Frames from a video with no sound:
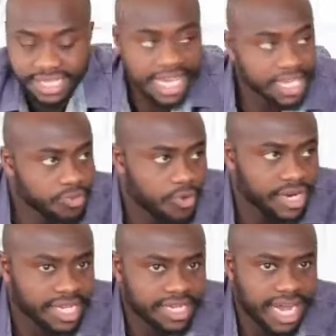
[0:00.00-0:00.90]
Next
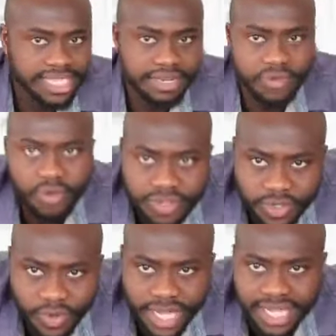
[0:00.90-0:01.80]
morning, as I'm going
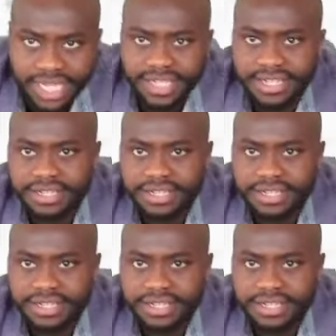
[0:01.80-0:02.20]
to work,